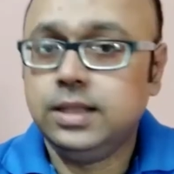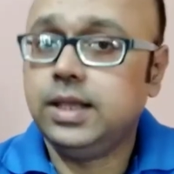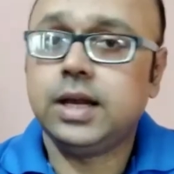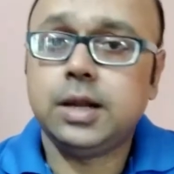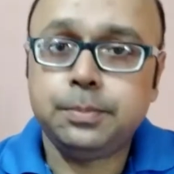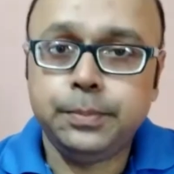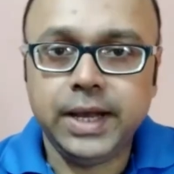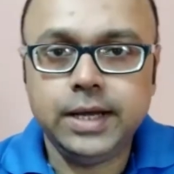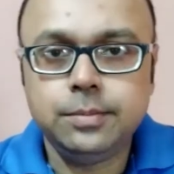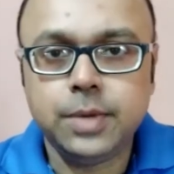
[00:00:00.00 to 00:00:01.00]
There are
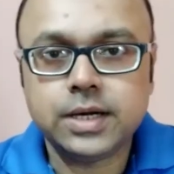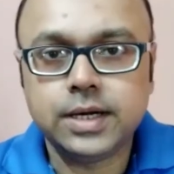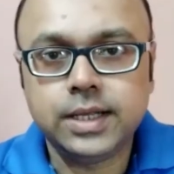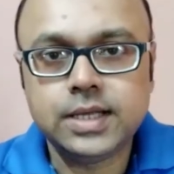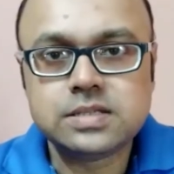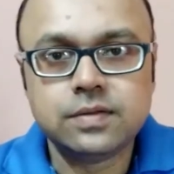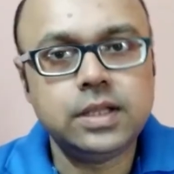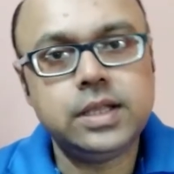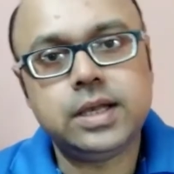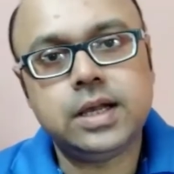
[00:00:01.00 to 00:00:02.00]
paid marketing as well,
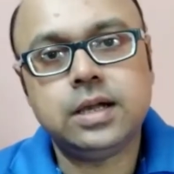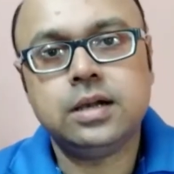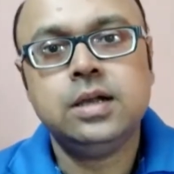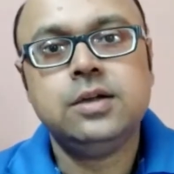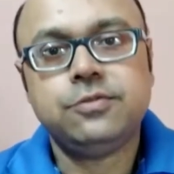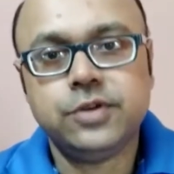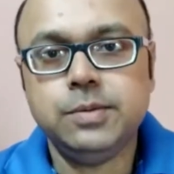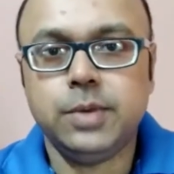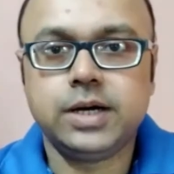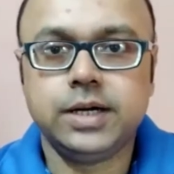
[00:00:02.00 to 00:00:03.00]
there are free
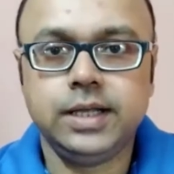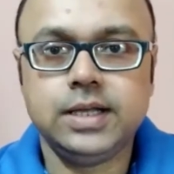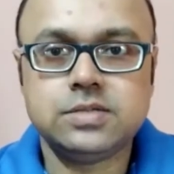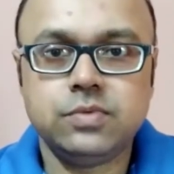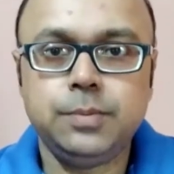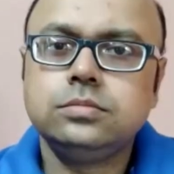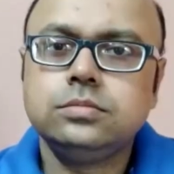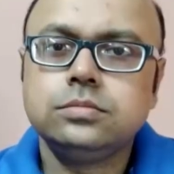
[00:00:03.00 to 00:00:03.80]
marketing as well.